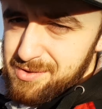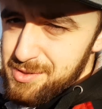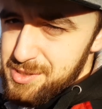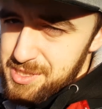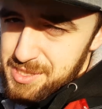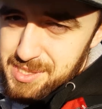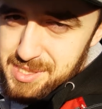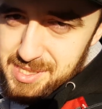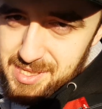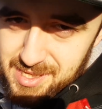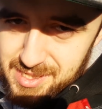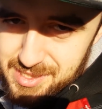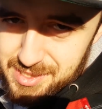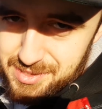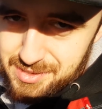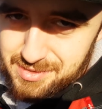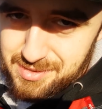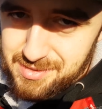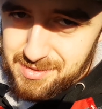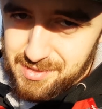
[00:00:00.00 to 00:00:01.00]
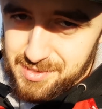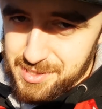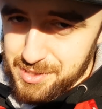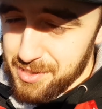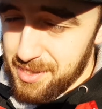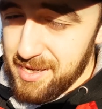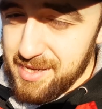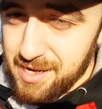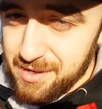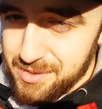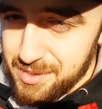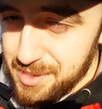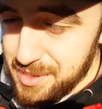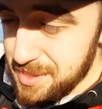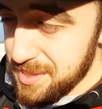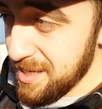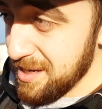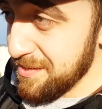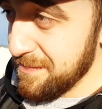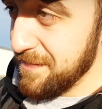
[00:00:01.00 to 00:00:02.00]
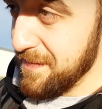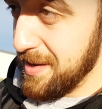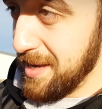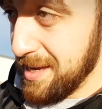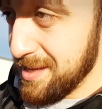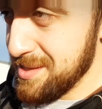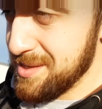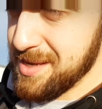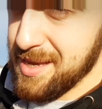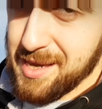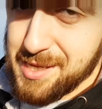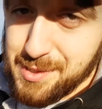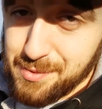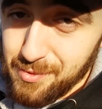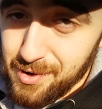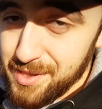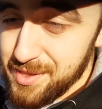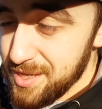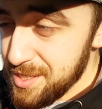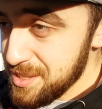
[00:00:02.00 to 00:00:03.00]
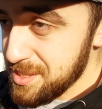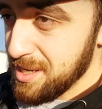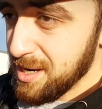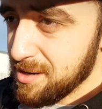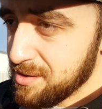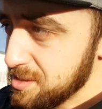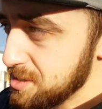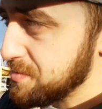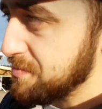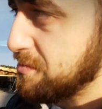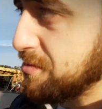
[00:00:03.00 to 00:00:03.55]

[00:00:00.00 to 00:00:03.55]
you just need to try out yourself. And guess what? This car is